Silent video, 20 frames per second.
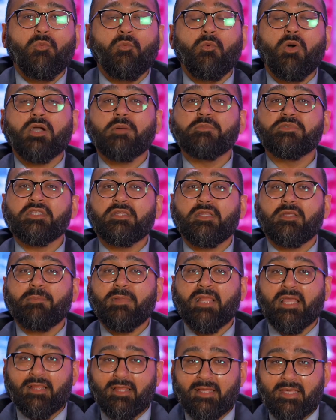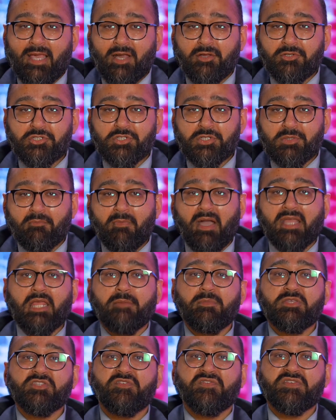Welcome to the Platelet Couch. My
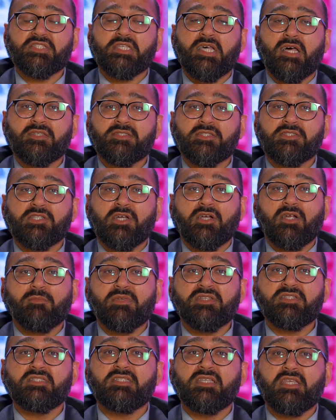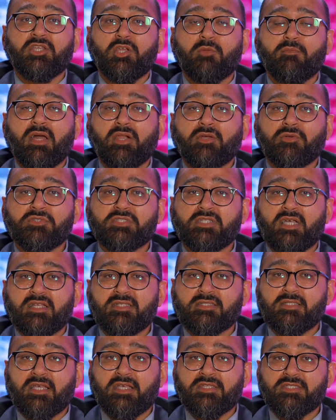name is Fazal Tatar. I'm a senior medical
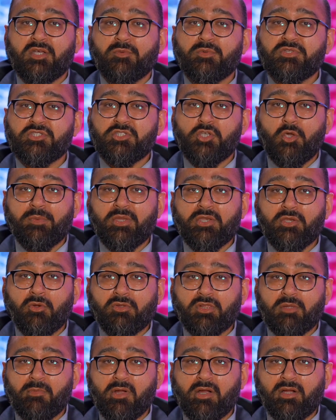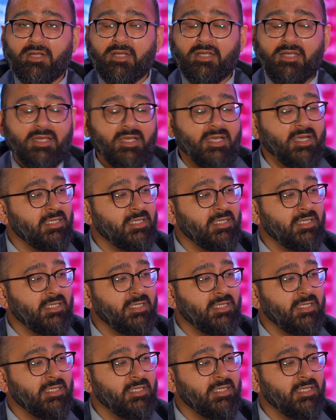science liaison with SOBI North America.